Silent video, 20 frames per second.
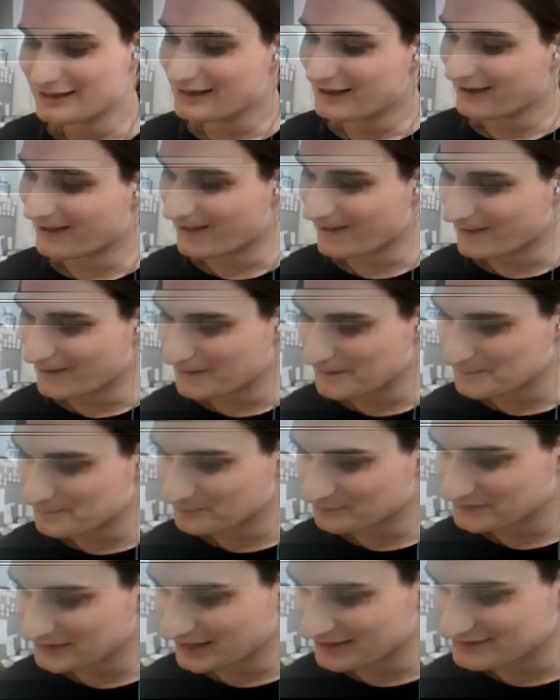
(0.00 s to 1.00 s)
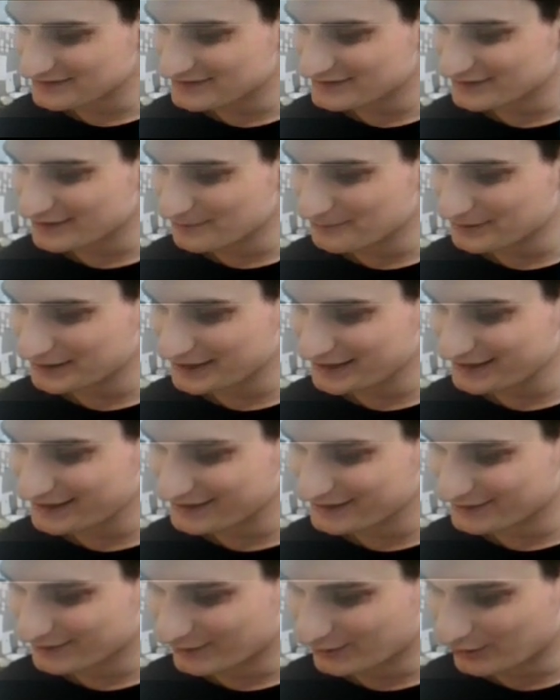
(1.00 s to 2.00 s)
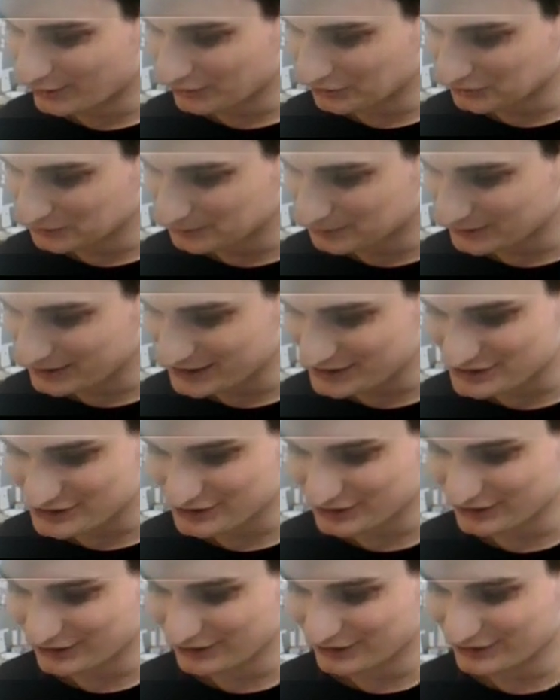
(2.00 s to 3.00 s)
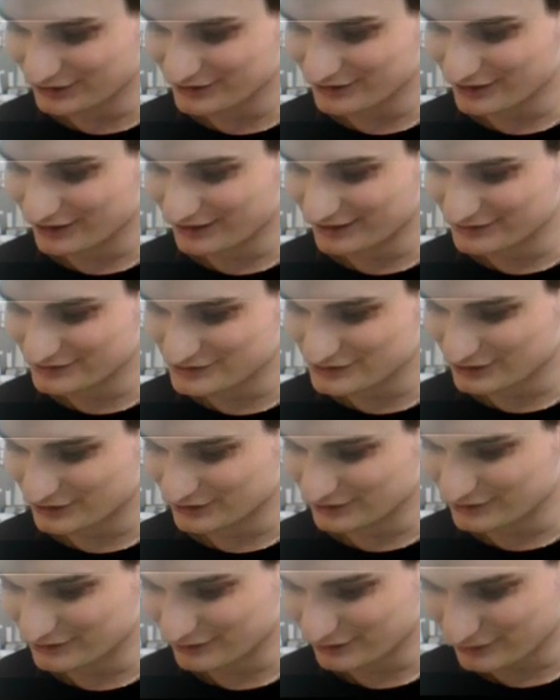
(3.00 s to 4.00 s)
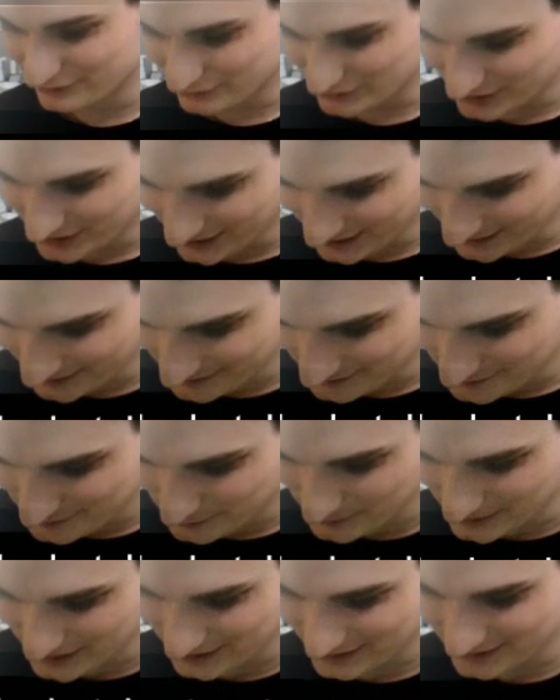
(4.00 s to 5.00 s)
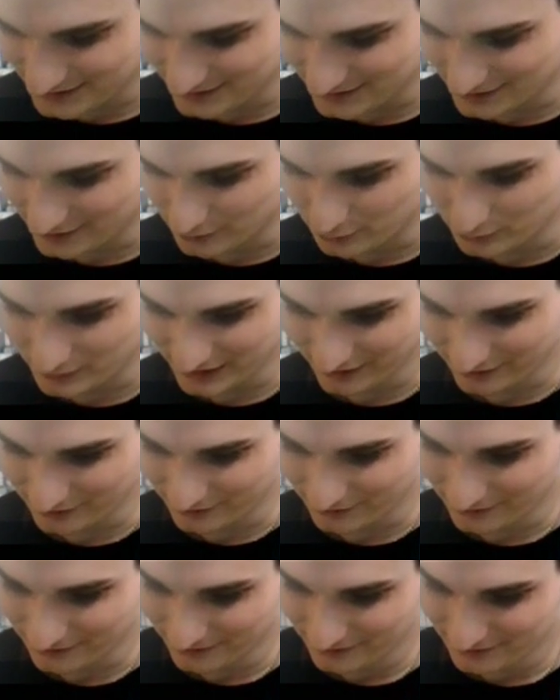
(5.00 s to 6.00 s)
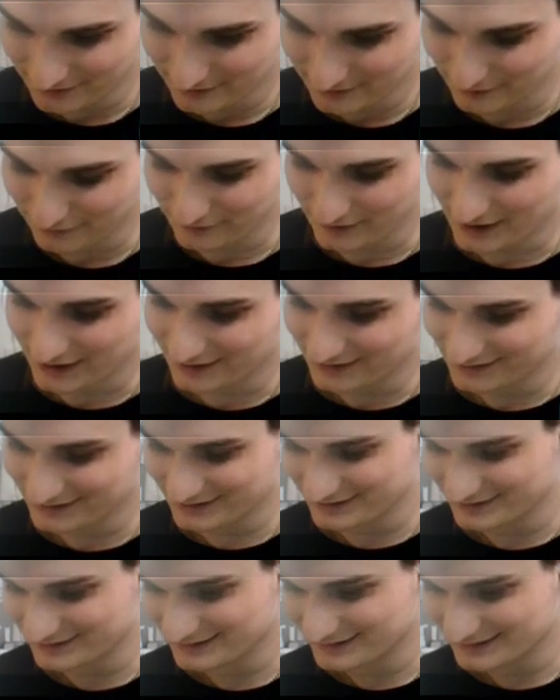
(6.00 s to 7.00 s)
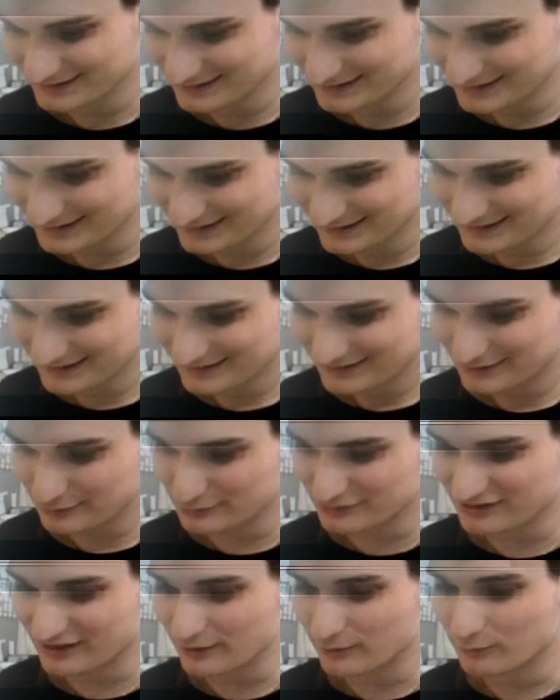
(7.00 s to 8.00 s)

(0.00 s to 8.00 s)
And somebody Hull Breachered on turn 3 with a wheel effect. It was like